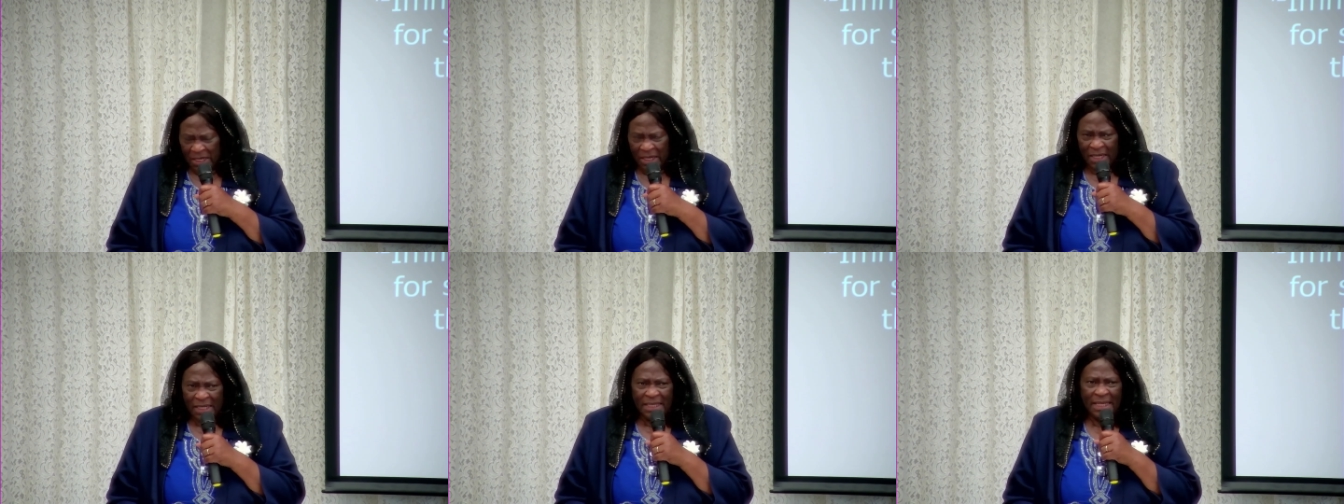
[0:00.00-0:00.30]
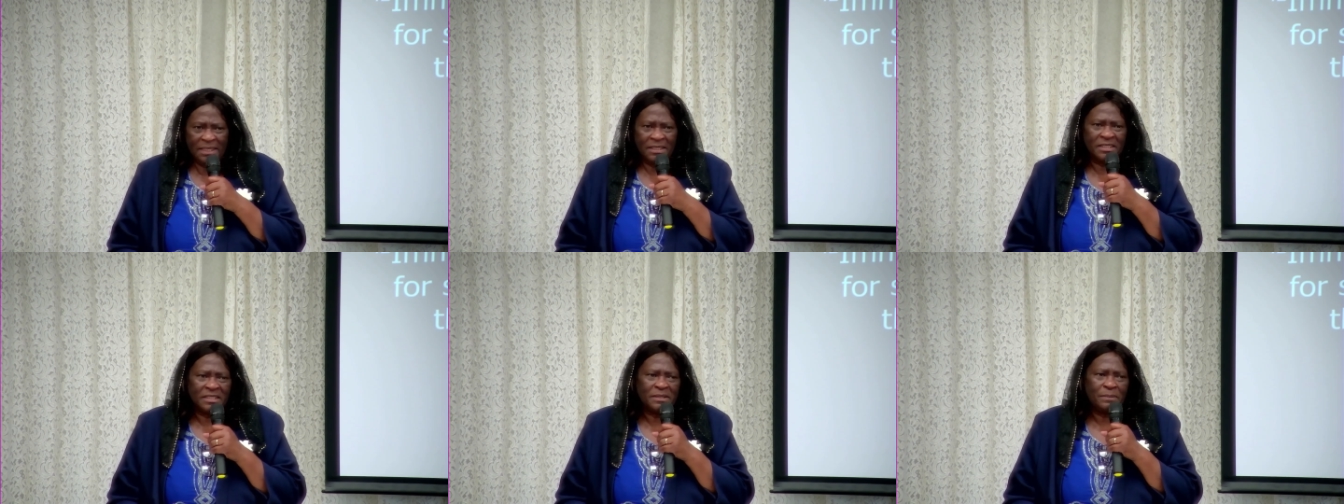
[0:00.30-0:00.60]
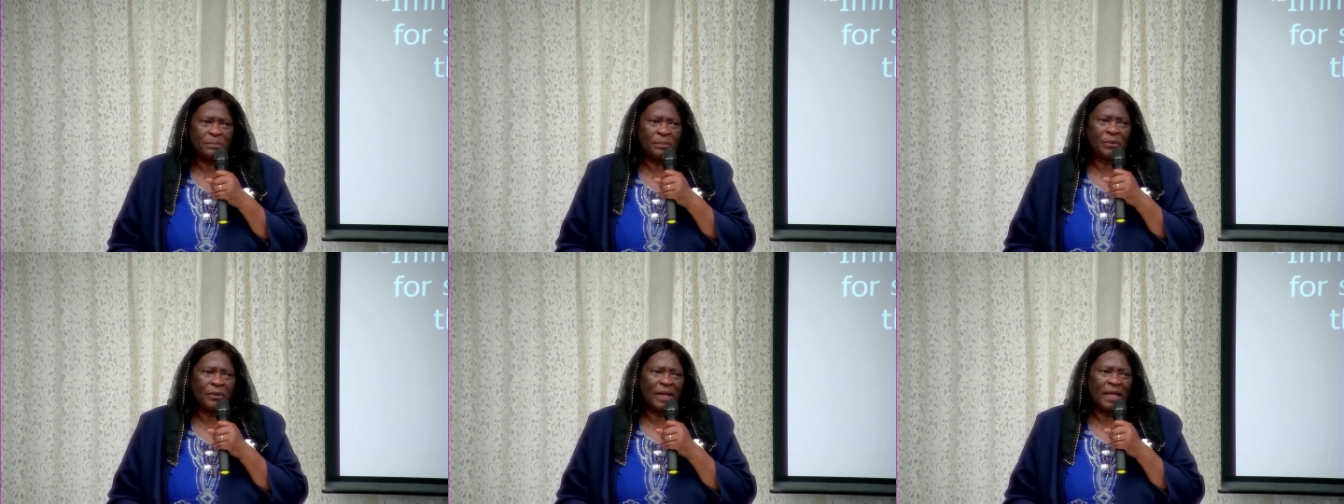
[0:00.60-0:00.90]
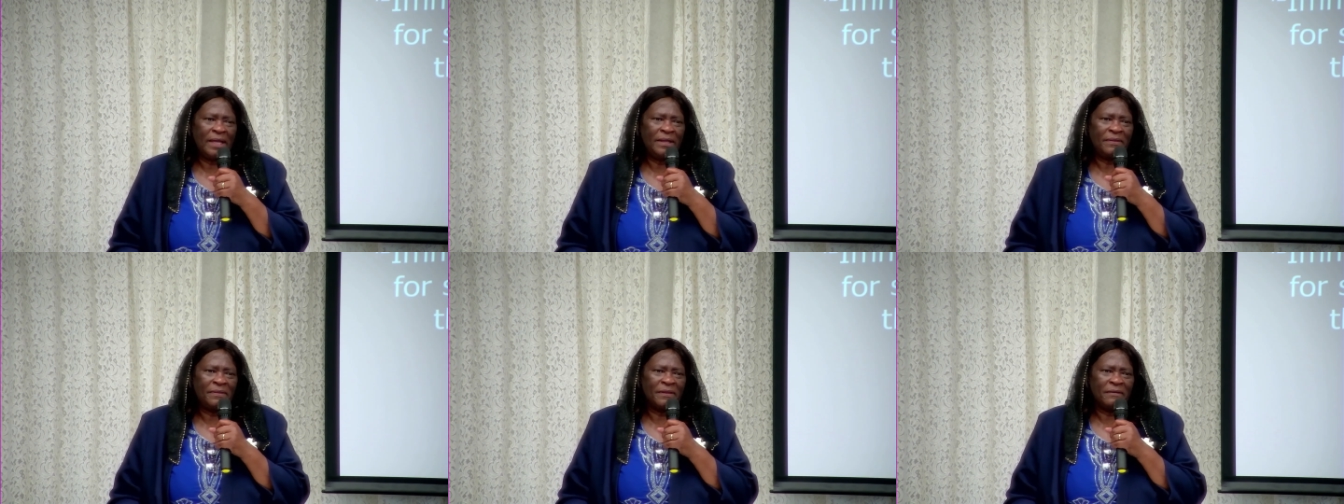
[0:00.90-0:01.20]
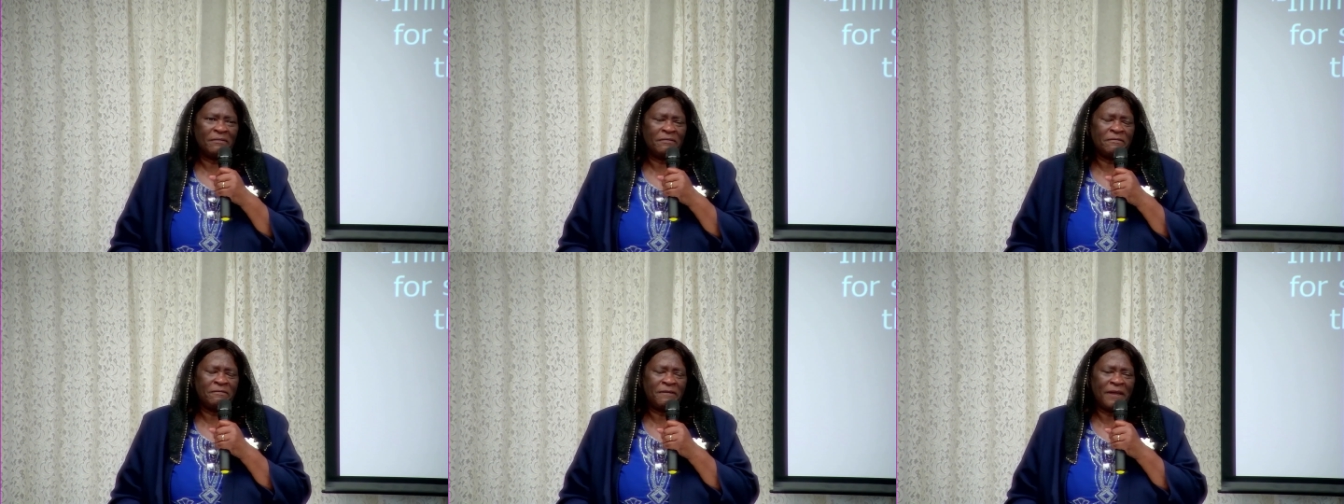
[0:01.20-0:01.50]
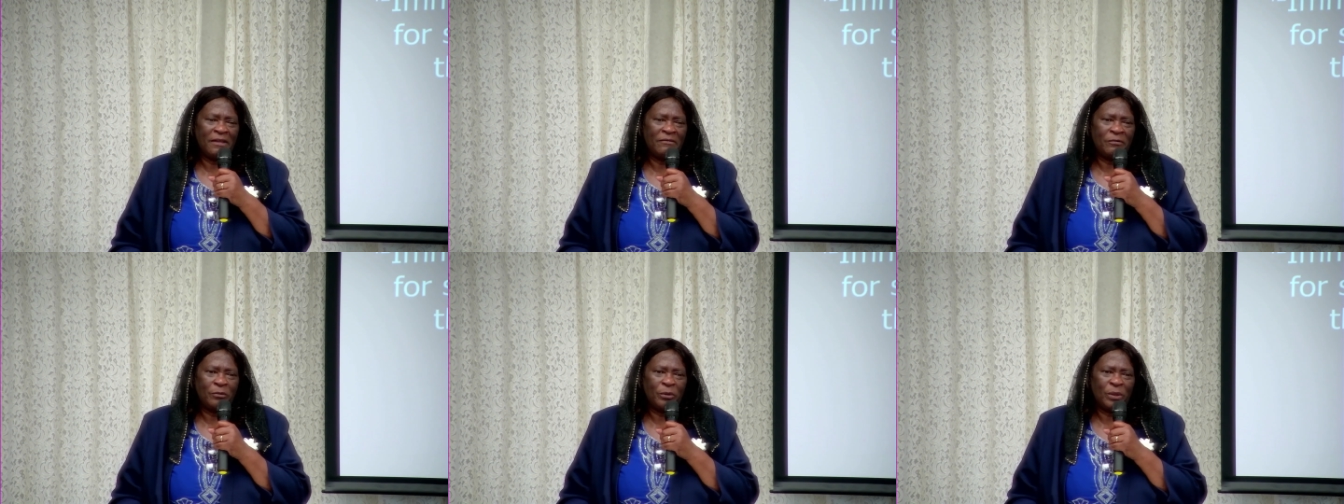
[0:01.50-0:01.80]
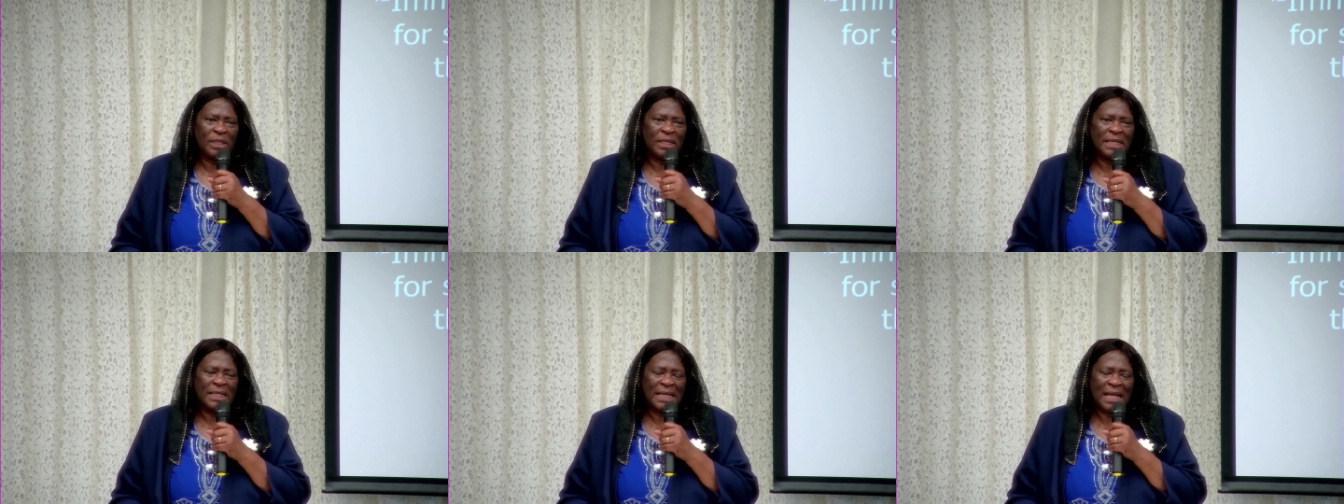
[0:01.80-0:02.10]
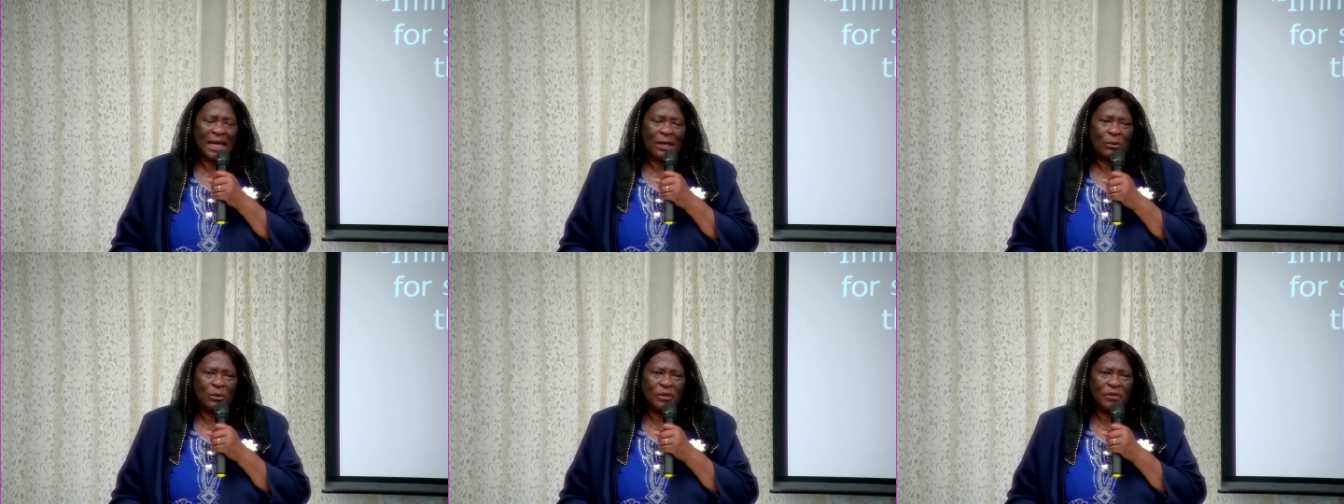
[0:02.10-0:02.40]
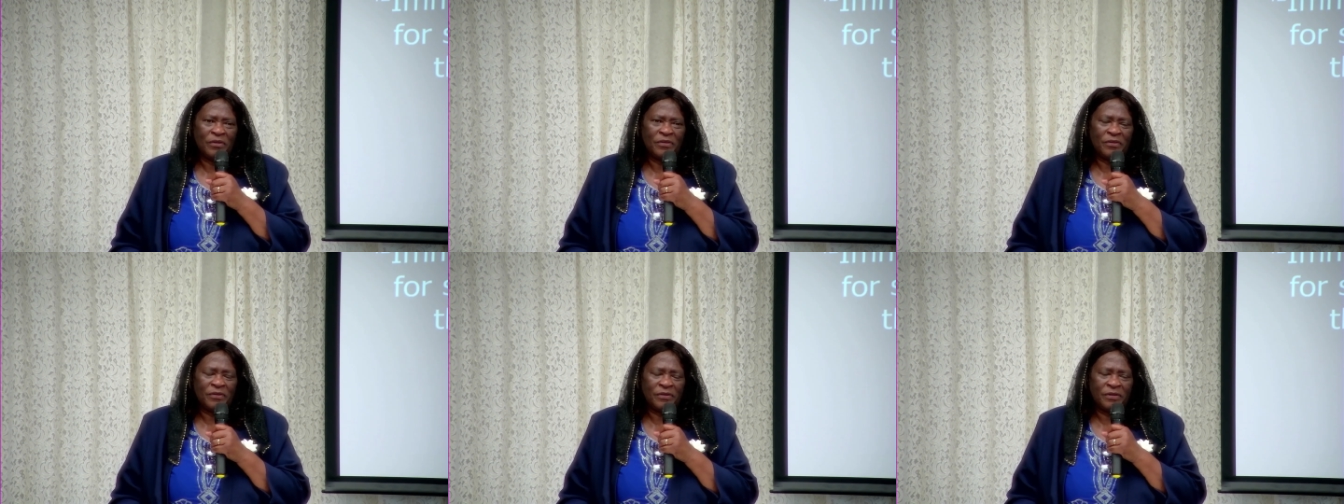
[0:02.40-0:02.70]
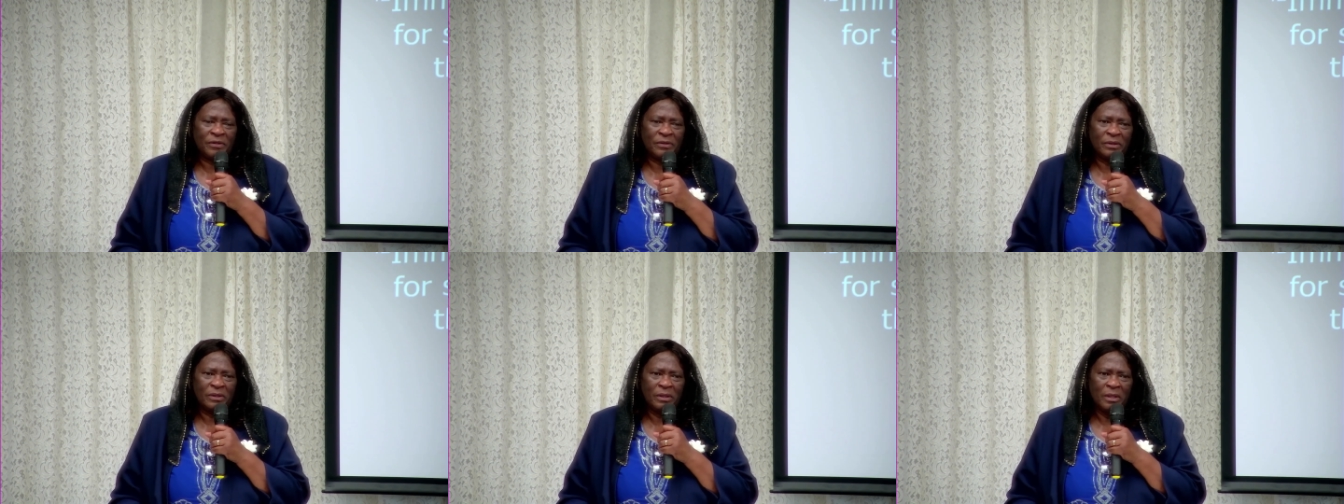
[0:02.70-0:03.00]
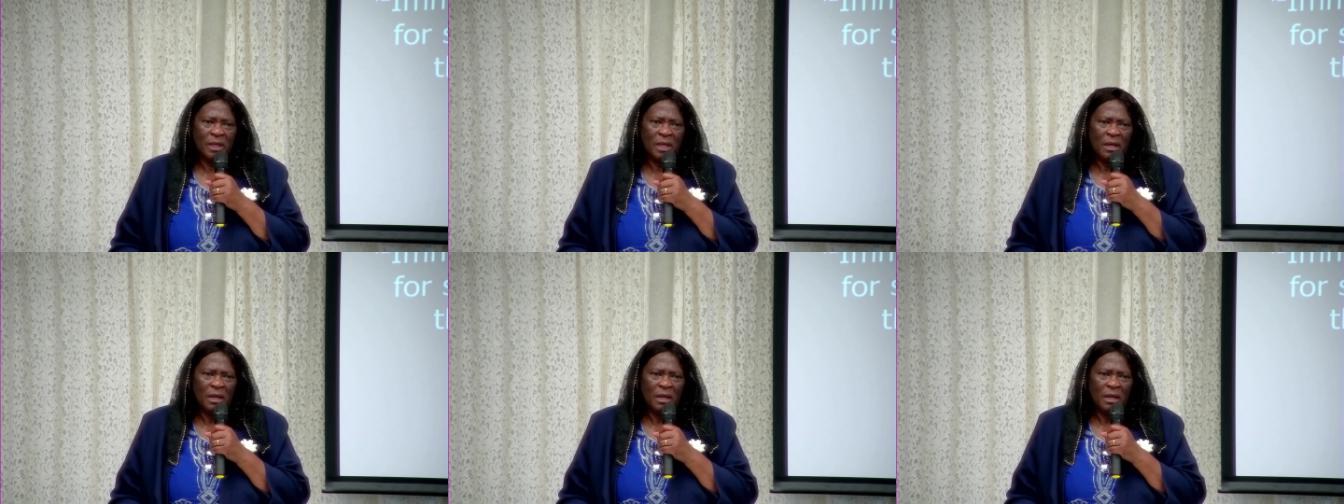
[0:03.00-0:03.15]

Let us pray that favor will allow us to